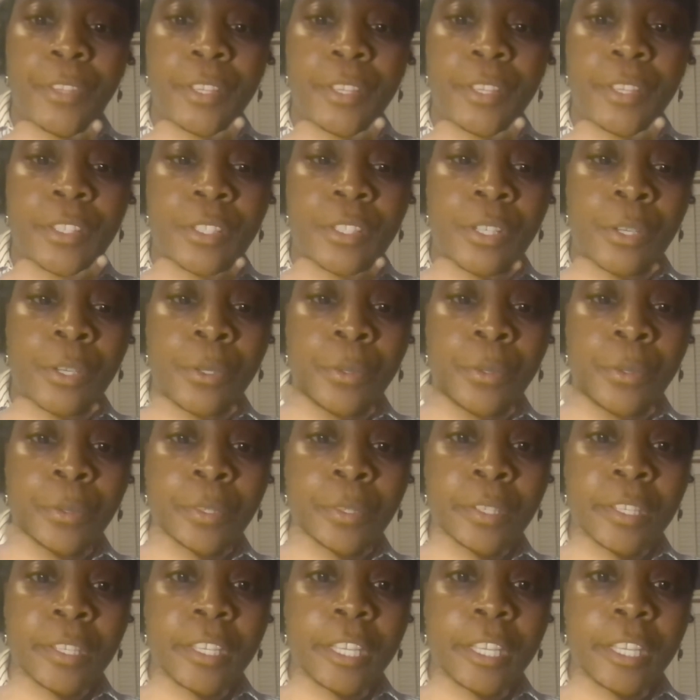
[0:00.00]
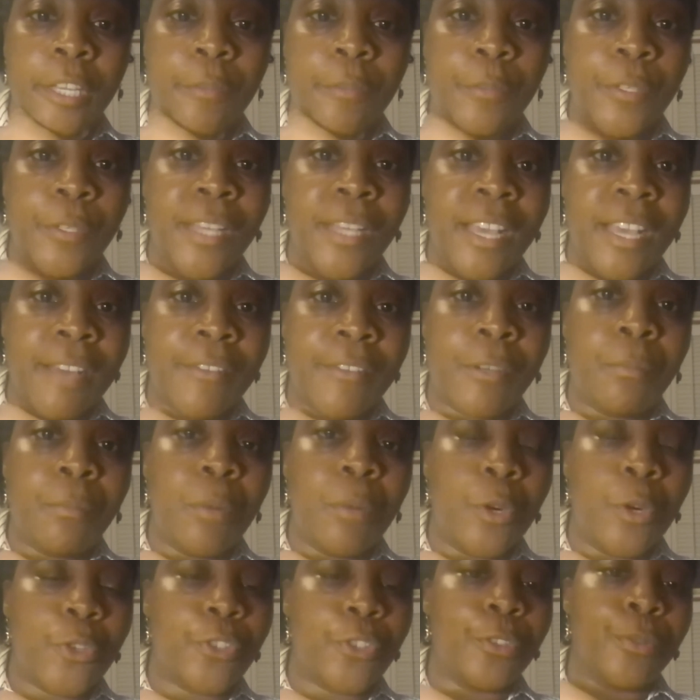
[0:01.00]
So if you have an
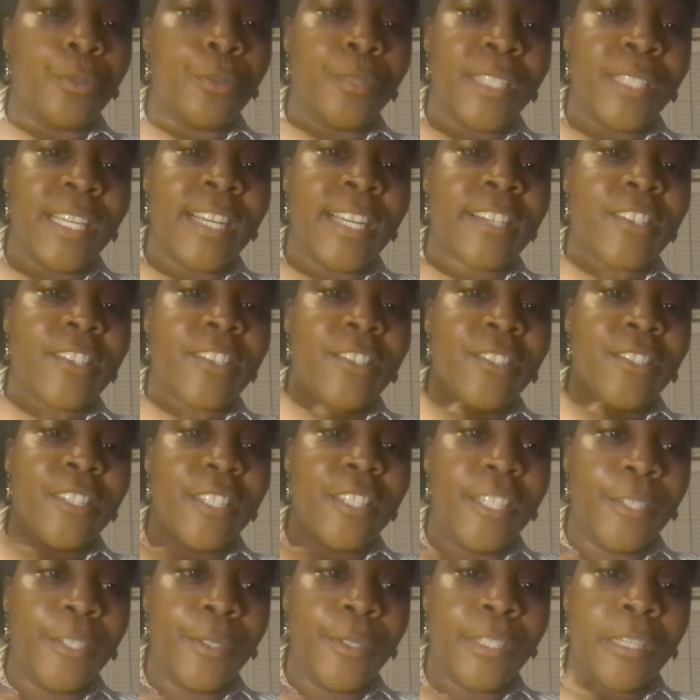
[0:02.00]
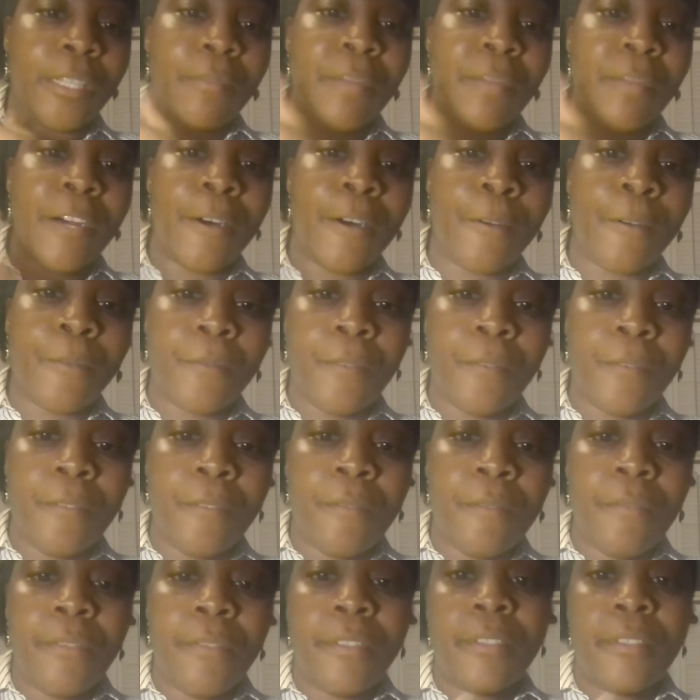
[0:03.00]
emotional reaction to hearing about
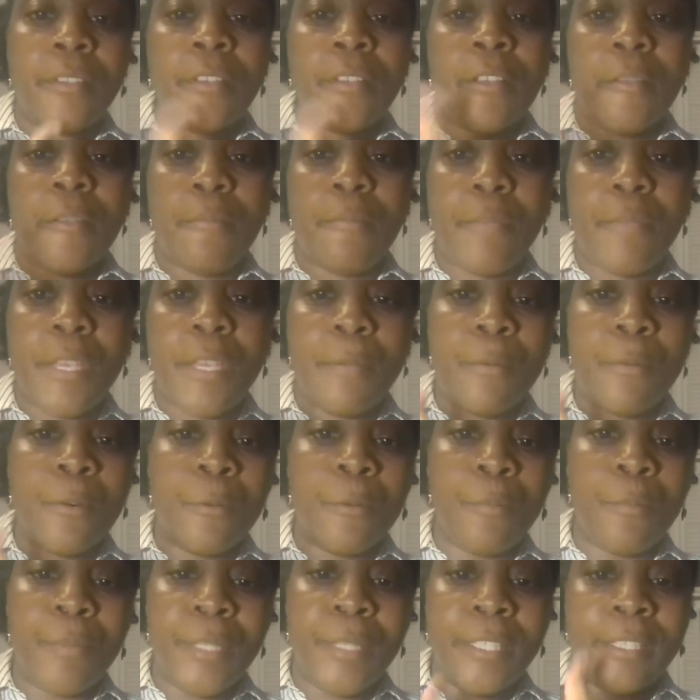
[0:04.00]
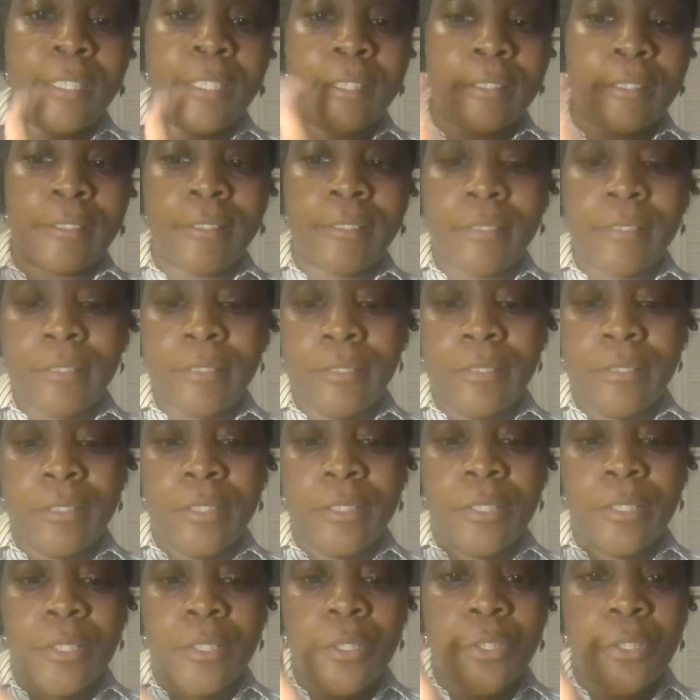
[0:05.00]
people being
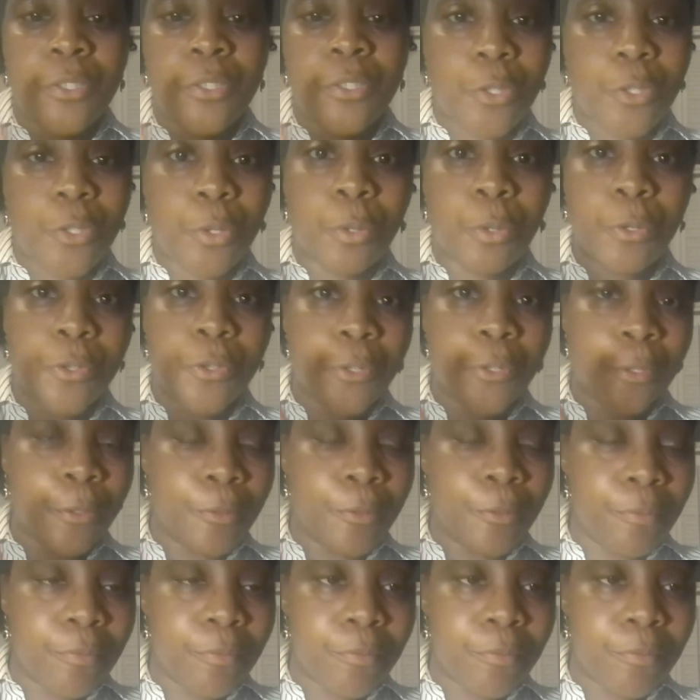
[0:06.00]
tortured